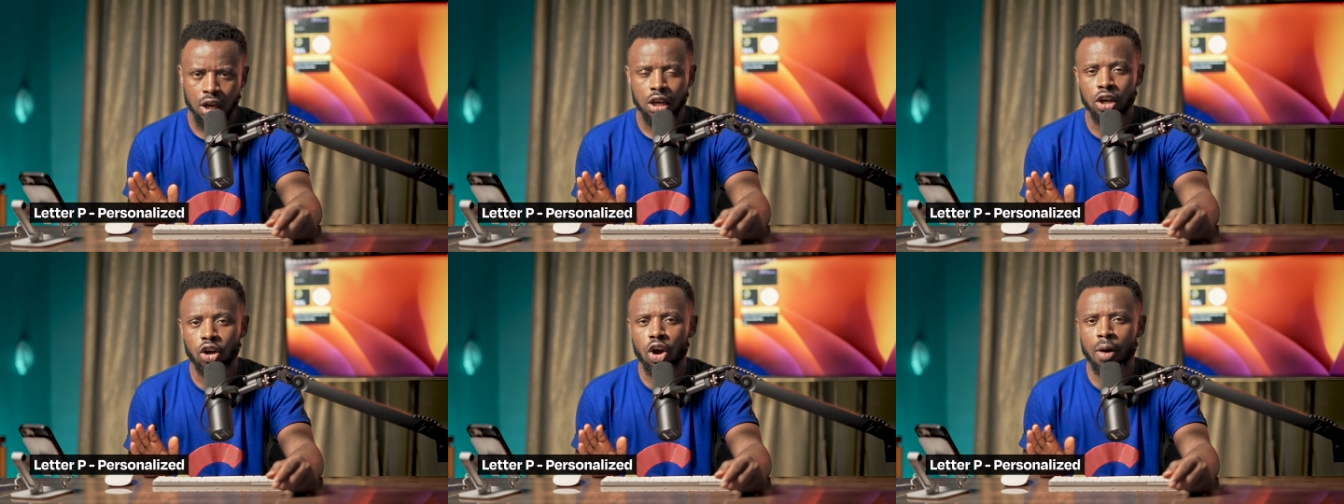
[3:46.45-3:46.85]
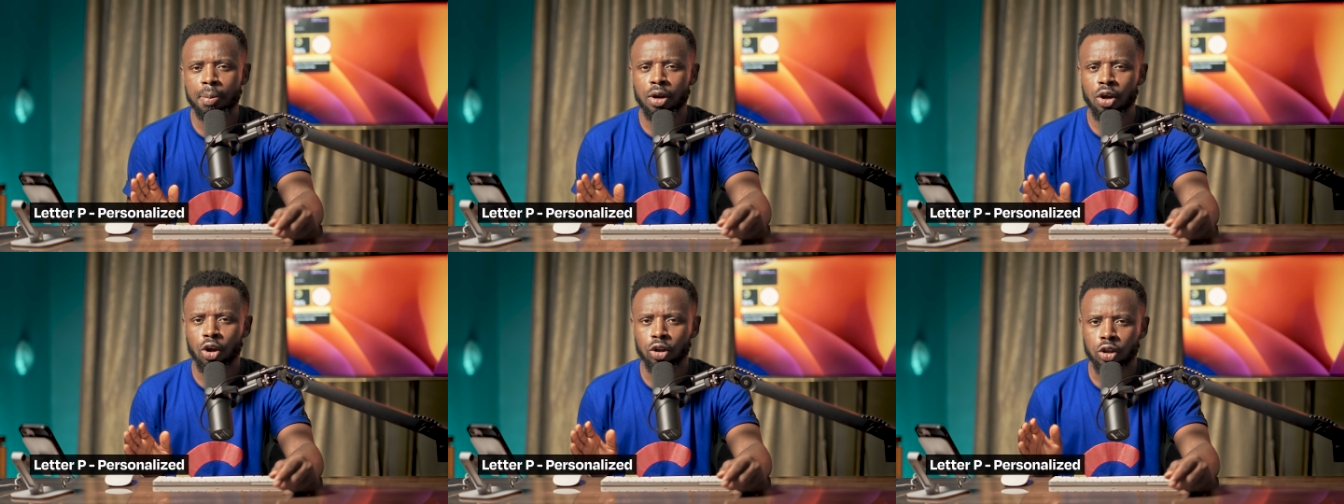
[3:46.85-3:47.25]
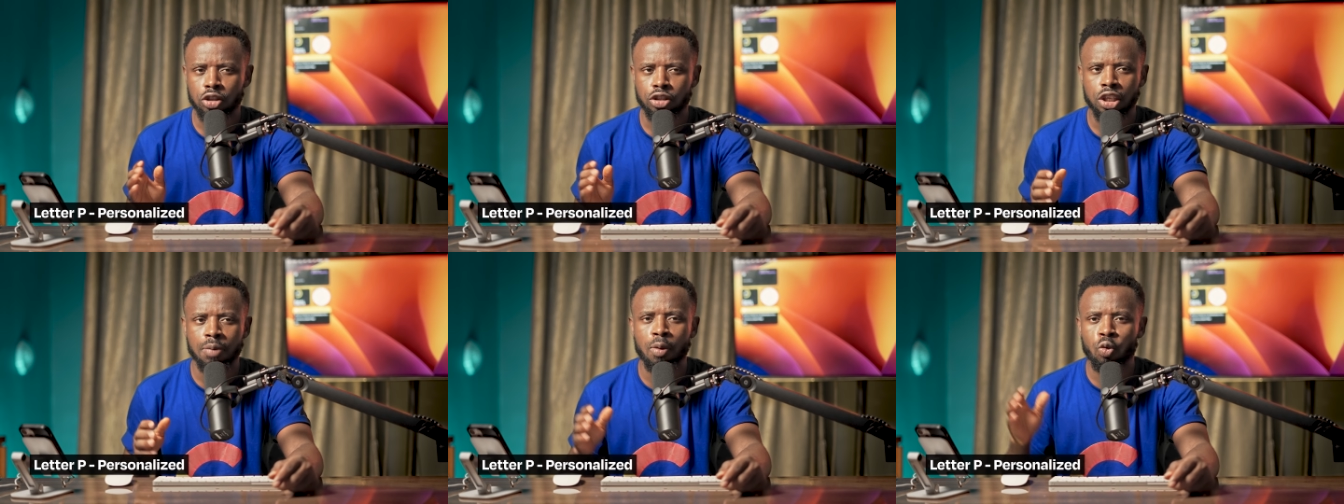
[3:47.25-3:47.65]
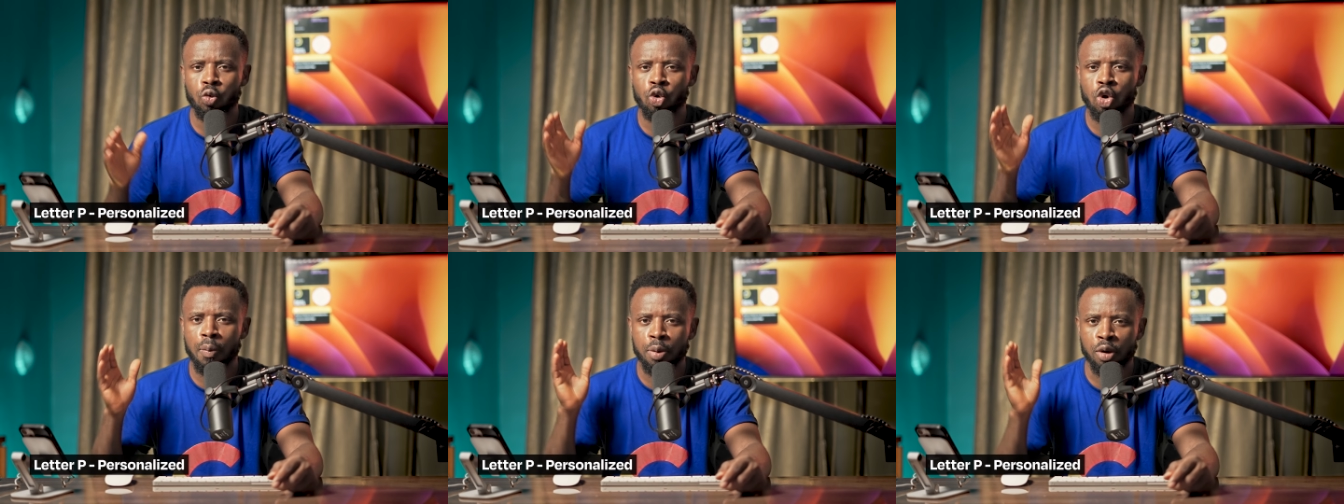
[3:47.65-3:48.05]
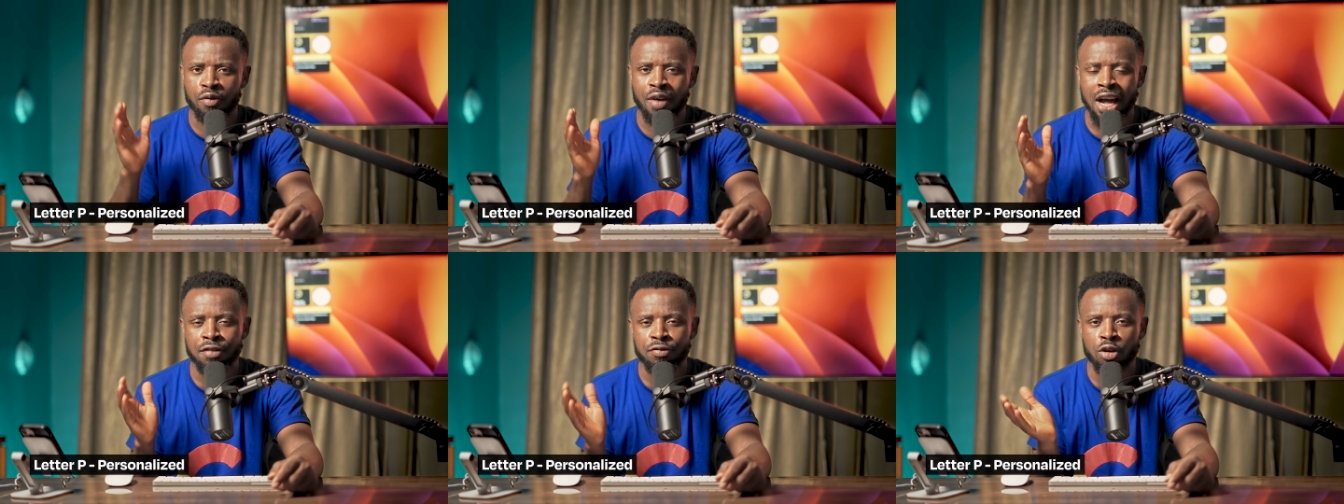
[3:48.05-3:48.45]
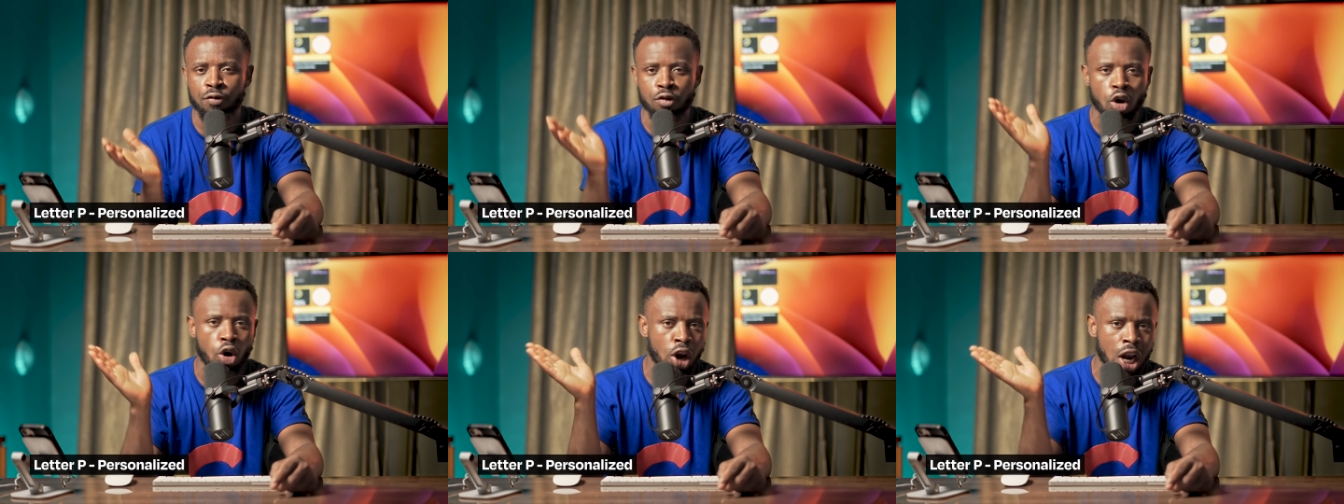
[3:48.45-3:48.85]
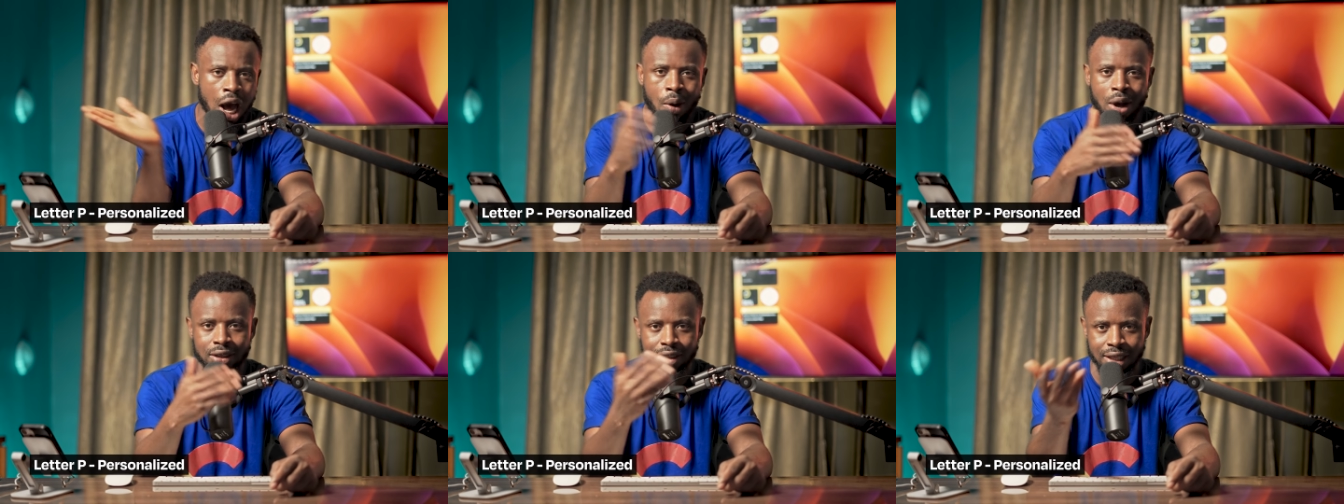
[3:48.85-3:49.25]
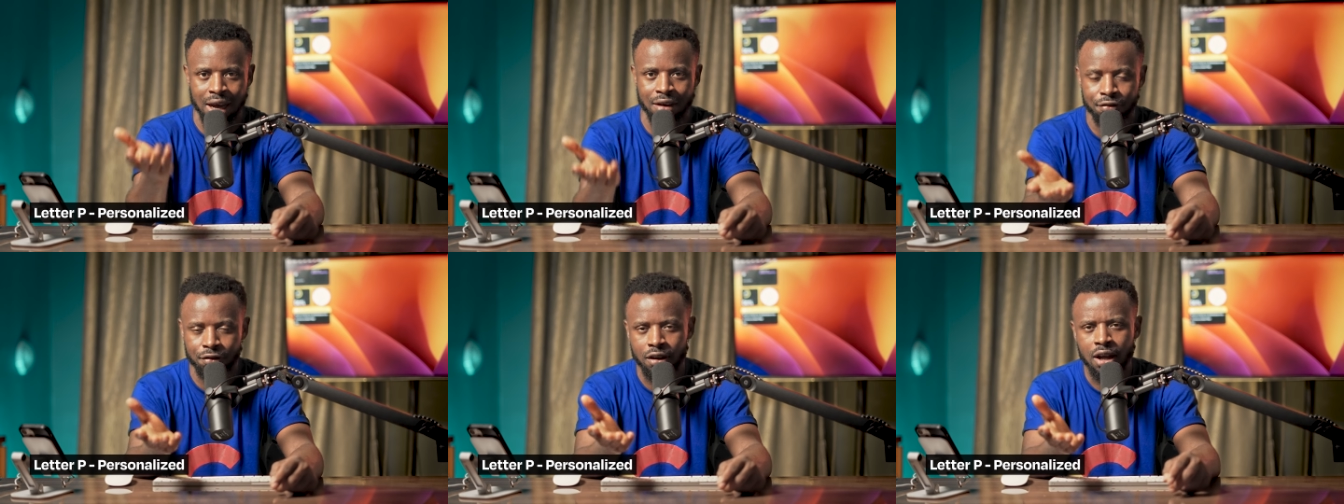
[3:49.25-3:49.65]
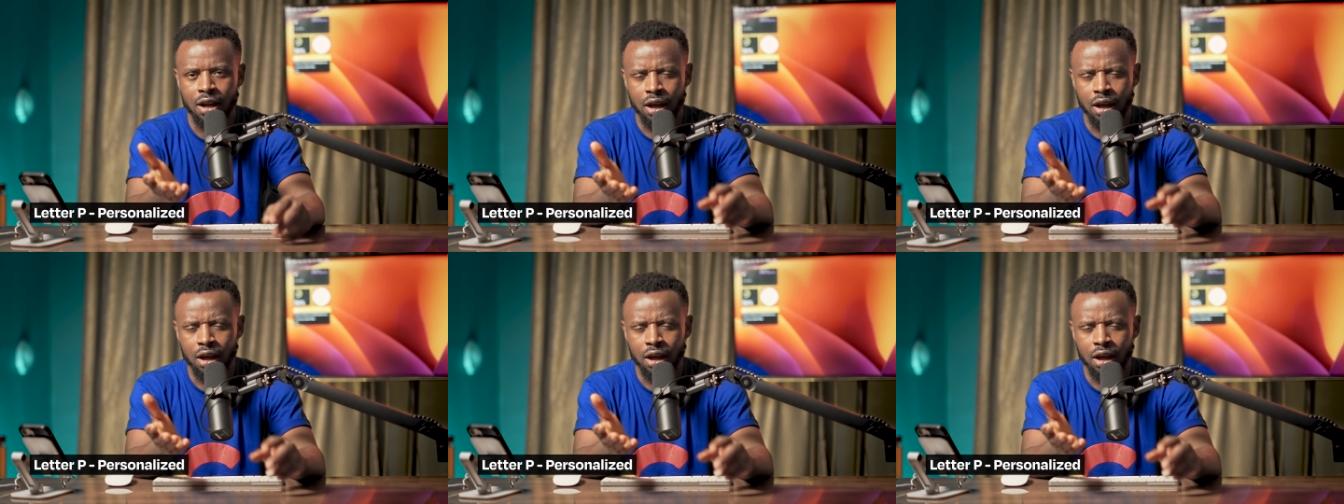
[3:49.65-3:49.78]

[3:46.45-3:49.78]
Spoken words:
The company can say, we will provide phone for all our staff.